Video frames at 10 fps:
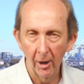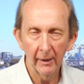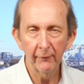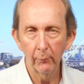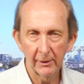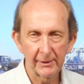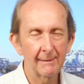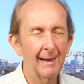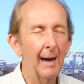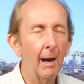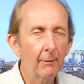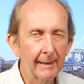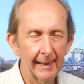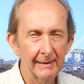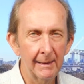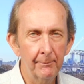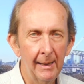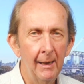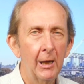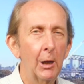kind of was an okay
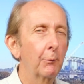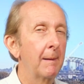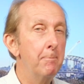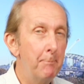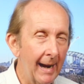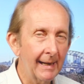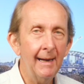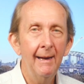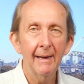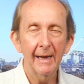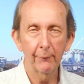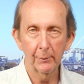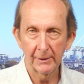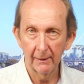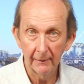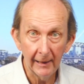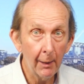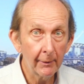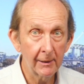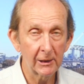number. It would have been better if it was a
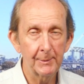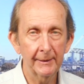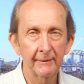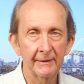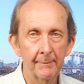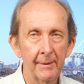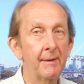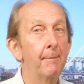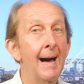lower than expected number. The